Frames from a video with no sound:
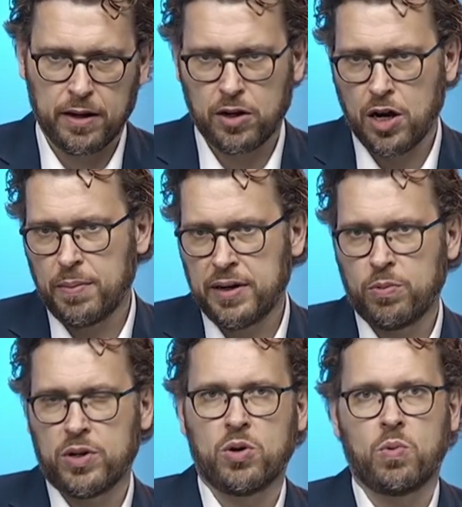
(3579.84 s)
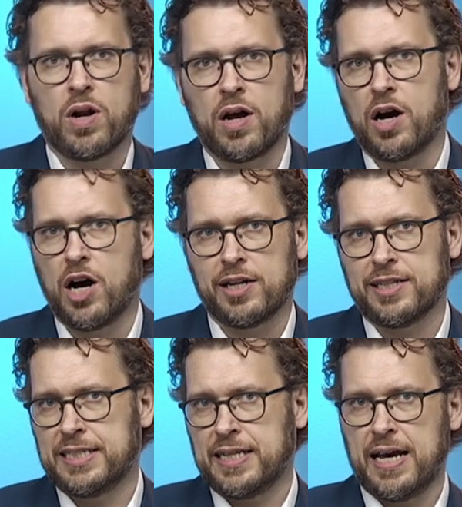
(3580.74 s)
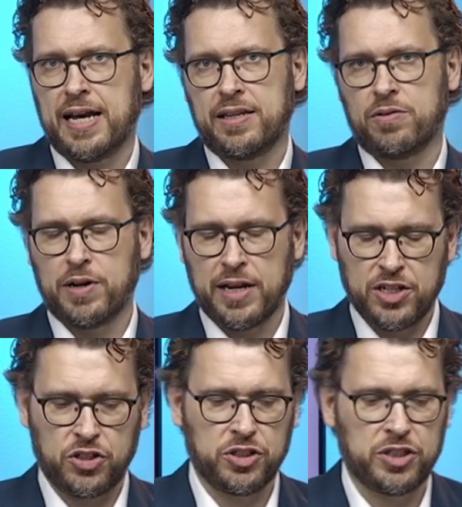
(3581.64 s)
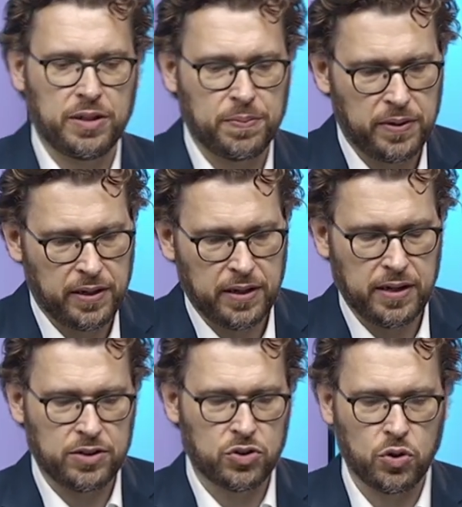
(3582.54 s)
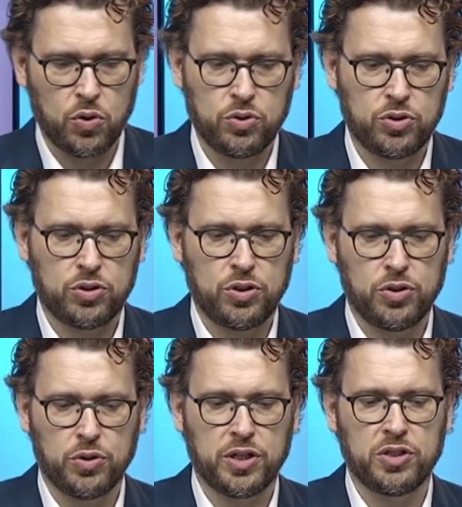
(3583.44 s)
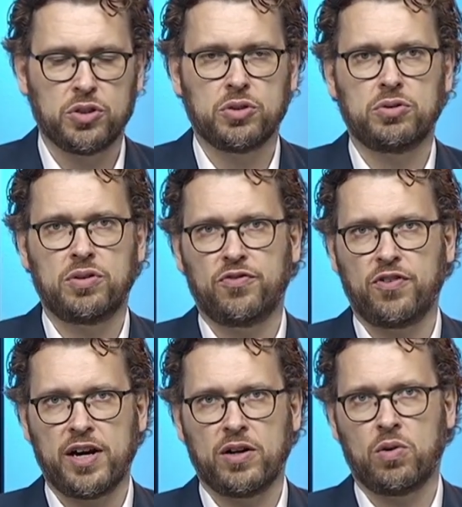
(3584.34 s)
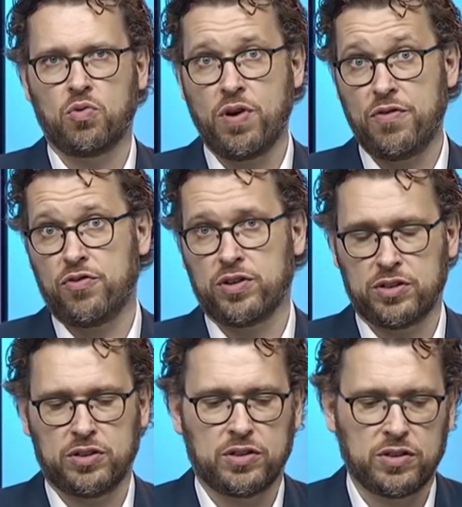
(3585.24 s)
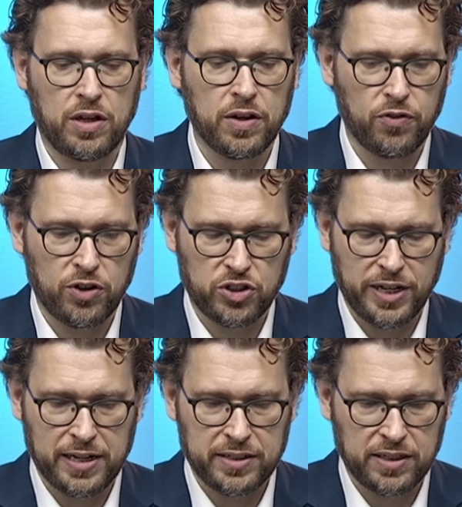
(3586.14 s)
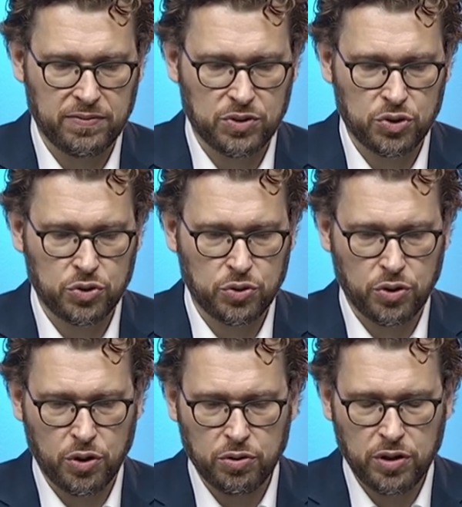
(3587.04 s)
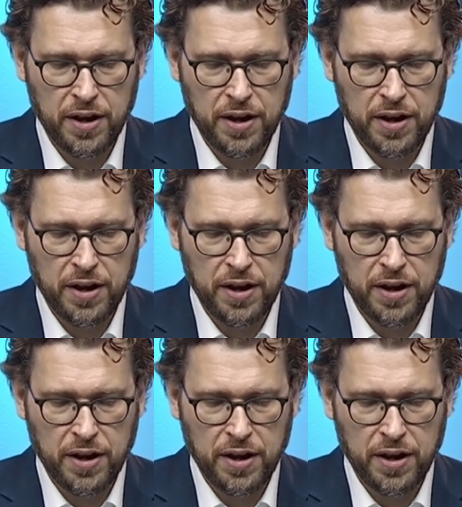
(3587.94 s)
commonly when you want to understand the relationship in source, you can use the final references functionality in Visual Studio Code.